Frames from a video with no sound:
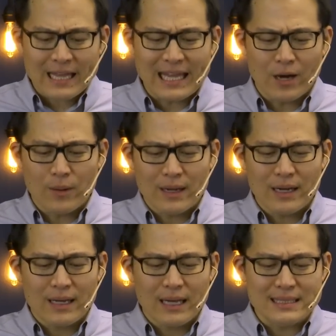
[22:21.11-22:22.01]
Now,
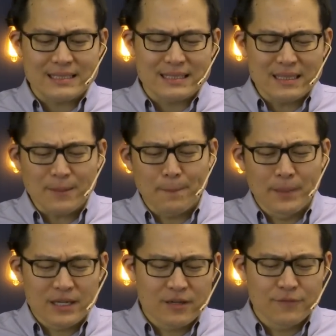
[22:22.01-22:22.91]
that's still a
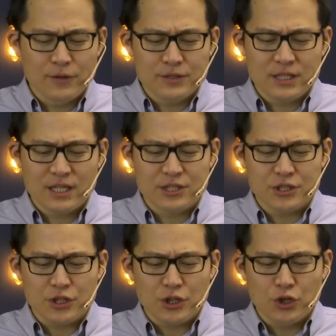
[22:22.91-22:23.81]
bit confusing
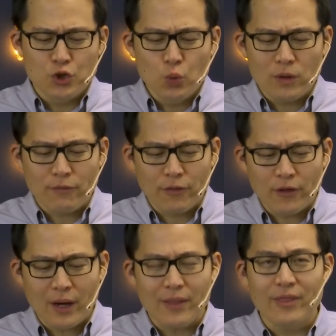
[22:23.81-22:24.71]
because you would have
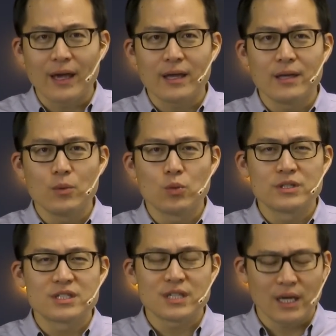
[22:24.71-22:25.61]
thought that he
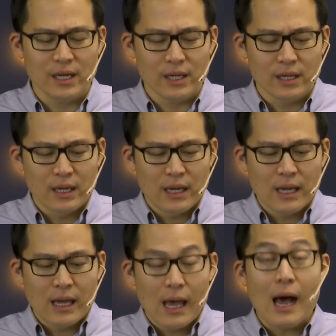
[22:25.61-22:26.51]
would say,
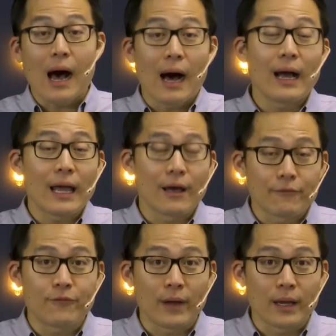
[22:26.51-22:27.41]
I
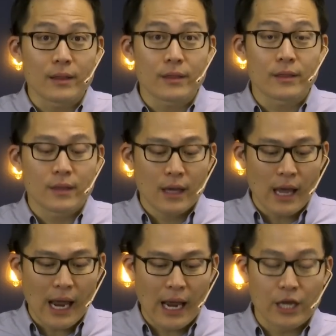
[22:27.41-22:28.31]
have faith,
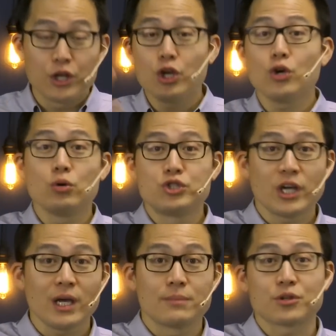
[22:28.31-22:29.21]
and you,
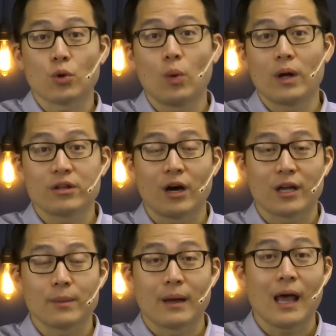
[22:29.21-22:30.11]
James, are the one
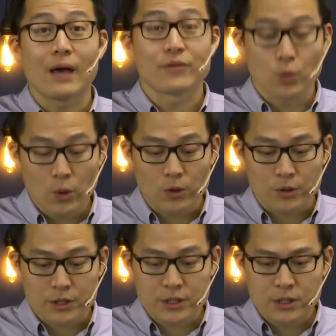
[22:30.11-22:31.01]
talking about having
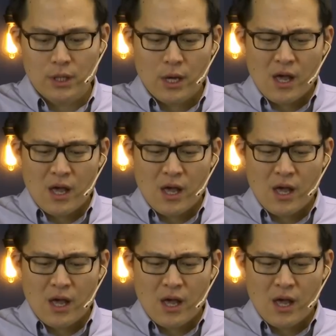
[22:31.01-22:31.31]
works.